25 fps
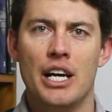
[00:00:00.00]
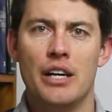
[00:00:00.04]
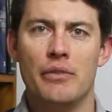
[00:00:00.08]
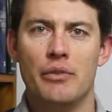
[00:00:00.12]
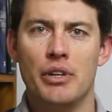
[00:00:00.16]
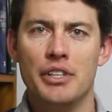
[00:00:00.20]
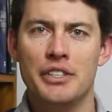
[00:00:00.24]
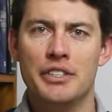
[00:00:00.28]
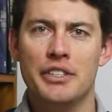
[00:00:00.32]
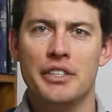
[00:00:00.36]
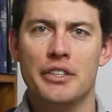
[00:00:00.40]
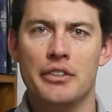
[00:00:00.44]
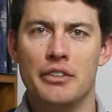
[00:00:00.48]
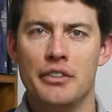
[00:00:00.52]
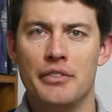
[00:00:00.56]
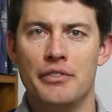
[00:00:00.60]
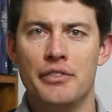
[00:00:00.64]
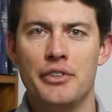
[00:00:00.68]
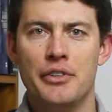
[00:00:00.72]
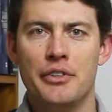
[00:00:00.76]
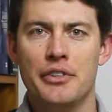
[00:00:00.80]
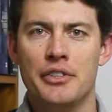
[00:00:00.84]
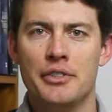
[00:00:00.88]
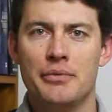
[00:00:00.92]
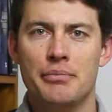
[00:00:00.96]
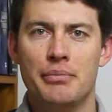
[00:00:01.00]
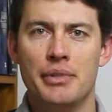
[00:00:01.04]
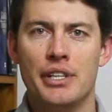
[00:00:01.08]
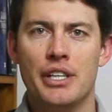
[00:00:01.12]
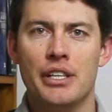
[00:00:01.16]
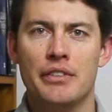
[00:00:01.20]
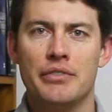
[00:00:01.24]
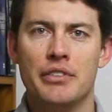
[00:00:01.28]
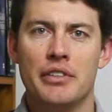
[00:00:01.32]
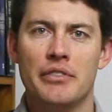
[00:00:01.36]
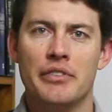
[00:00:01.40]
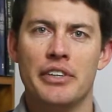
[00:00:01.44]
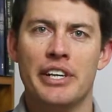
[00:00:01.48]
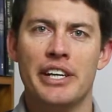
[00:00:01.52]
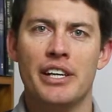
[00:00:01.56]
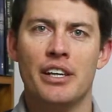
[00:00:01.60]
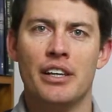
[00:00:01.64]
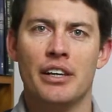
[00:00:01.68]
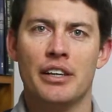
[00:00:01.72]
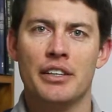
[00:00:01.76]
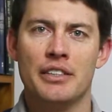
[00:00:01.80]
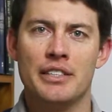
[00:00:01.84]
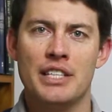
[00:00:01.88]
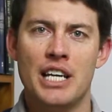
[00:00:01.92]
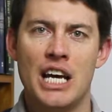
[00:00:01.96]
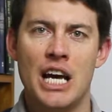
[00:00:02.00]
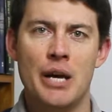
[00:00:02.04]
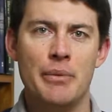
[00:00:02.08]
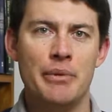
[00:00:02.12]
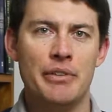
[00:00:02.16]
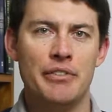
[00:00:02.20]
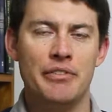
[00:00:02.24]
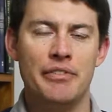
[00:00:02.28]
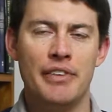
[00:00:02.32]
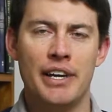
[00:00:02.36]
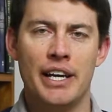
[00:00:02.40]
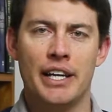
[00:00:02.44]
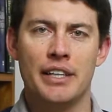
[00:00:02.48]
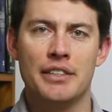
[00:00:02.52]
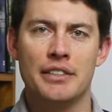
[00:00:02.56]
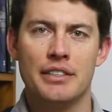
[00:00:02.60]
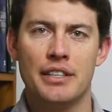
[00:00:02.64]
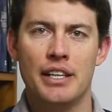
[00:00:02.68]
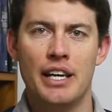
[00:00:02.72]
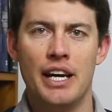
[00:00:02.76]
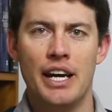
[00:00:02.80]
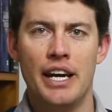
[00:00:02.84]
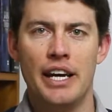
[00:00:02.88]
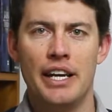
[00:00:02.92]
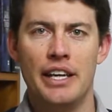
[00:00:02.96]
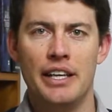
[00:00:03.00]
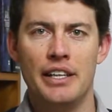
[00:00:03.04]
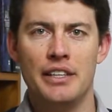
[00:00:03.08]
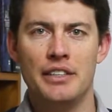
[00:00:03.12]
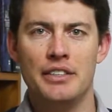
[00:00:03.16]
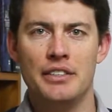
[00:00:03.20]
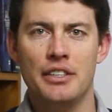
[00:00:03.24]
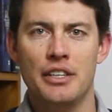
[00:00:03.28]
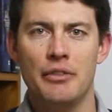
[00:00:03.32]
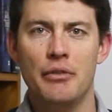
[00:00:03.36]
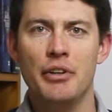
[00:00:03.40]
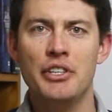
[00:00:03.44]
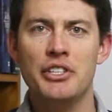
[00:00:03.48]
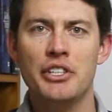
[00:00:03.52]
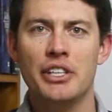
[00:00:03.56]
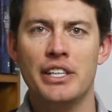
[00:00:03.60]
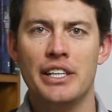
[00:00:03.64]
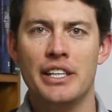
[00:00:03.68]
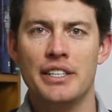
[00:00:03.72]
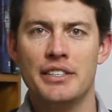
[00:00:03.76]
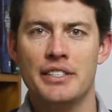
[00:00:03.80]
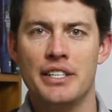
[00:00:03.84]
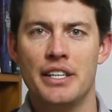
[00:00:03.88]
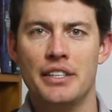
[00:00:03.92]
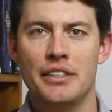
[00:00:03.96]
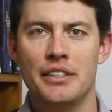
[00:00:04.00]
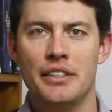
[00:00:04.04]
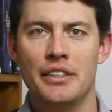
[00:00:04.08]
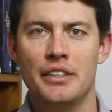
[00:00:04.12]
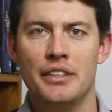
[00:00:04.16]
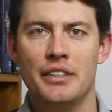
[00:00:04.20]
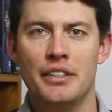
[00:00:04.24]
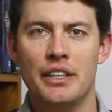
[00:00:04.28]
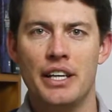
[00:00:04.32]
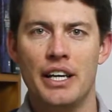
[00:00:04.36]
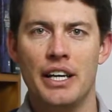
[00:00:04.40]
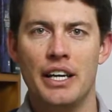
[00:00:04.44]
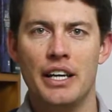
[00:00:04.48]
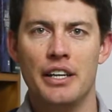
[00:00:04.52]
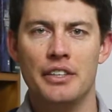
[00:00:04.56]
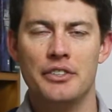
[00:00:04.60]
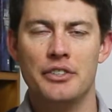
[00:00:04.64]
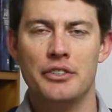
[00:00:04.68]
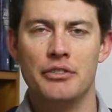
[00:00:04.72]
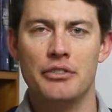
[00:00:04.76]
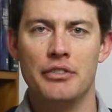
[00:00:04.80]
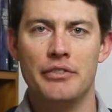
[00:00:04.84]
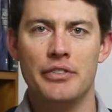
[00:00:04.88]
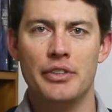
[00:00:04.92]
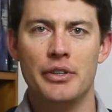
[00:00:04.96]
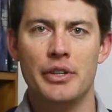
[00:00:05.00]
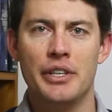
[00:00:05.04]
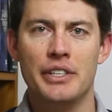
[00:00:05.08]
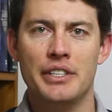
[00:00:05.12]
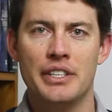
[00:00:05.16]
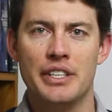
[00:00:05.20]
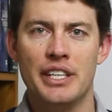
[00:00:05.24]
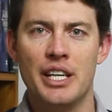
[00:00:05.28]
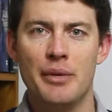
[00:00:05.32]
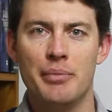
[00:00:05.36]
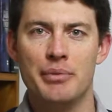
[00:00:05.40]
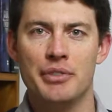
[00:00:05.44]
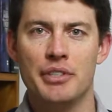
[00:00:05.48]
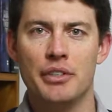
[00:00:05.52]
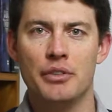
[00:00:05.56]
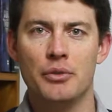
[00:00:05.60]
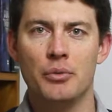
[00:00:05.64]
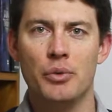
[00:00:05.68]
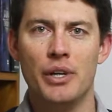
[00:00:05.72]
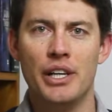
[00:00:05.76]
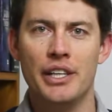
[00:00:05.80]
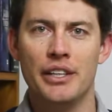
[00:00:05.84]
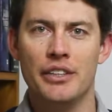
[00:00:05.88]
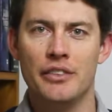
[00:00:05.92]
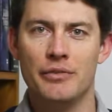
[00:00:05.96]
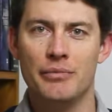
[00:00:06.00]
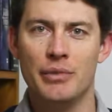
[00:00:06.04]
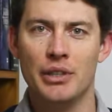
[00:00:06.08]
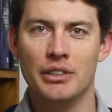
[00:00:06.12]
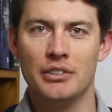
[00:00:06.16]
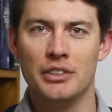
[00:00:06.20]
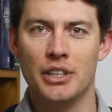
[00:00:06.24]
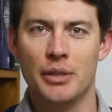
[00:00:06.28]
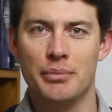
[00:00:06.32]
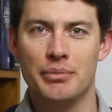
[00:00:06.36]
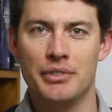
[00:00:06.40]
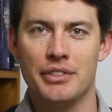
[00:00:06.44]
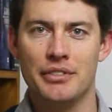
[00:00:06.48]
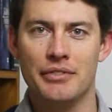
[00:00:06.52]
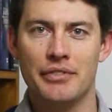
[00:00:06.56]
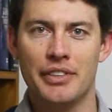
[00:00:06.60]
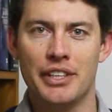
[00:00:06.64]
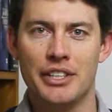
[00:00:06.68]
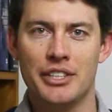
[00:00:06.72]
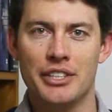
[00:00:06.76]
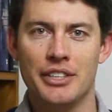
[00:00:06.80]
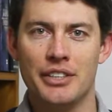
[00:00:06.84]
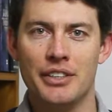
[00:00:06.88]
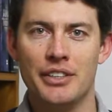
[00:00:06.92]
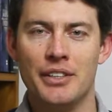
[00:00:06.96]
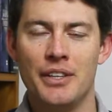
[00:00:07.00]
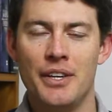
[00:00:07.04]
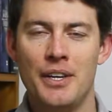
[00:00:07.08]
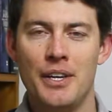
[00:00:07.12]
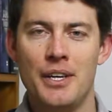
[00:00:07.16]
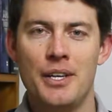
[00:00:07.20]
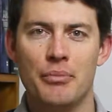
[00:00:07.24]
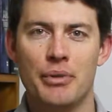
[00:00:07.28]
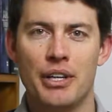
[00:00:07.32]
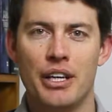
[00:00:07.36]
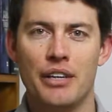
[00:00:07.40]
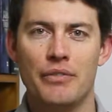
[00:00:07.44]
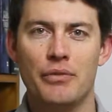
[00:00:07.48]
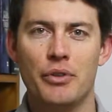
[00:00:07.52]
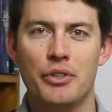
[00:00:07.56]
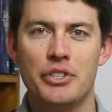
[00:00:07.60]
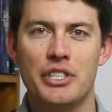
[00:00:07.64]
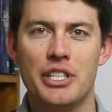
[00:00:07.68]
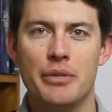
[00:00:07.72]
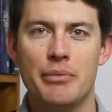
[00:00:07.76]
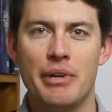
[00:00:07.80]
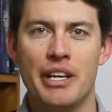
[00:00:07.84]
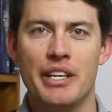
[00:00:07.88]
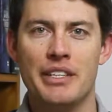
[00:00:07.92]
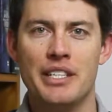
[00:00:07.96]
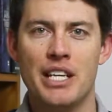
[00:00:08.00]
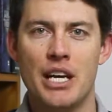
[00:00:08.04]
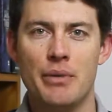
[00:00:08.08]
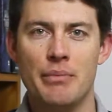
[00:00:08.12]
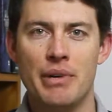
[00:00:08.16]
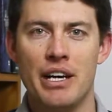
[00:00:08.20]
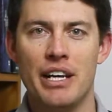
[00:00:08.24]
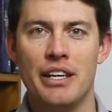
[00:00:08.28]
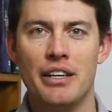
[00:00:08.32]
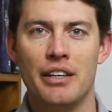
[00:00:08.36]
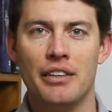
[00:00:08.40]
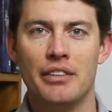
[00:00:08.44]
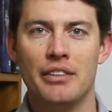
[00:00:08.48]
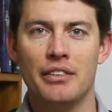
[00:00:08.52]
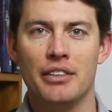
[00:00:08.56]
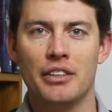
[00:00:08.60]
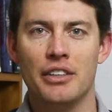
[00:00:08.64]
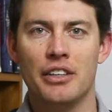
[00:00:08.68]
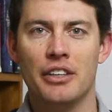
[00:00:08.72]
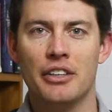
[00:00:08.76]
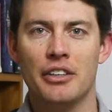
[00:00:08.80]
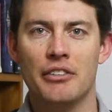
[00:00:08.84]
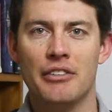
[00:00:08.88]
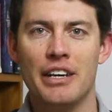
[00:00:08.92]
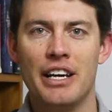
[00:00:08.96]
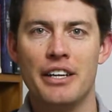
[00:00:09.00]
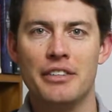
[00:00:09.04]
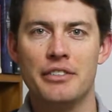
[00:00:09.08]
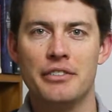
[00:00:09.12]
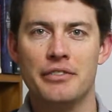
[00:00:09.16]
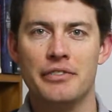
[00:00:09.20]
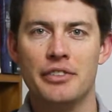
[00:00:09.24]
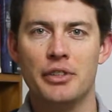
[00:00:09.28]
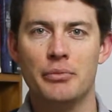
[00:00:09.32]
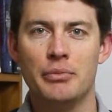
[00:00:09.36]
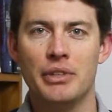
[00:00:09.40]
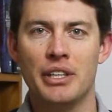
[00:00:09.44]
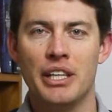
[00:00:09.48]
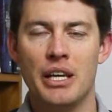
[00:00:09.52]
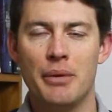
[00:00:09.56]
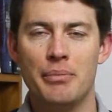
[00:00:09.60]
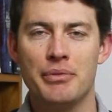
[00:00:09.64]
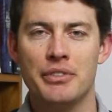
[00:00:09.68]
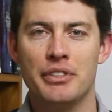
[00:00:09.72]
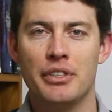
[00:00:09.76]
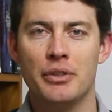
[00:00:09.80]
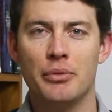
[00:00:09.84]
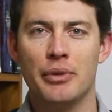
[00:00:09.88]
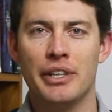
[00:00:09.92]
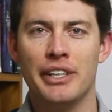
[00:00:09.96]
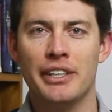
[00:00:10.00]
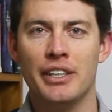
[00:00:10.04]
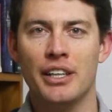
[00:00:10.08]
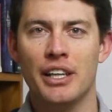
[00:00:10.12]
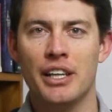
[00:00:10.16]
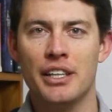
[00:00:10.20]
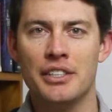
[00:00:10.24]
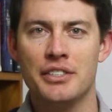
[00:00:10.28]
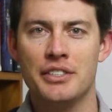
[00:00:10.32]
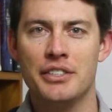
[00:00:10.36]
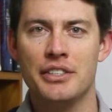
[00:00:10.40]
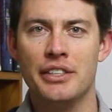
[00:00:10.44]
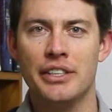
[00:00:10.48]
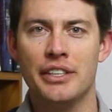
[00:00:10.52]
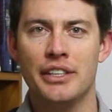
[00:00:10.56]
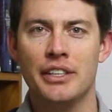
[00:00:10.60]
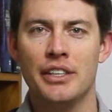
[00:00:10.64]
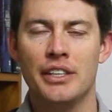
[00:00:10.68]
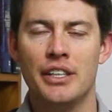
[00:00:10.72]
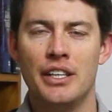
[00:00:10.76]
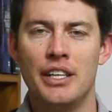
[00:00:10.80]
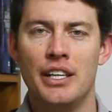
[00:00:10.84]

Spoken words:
I've wanted to review this beer for a very long time. In fact, I originally intended to review it in episode 1 of Malt, and Fiction. But unfortunately, by the time I got around to filming episode 1 last year,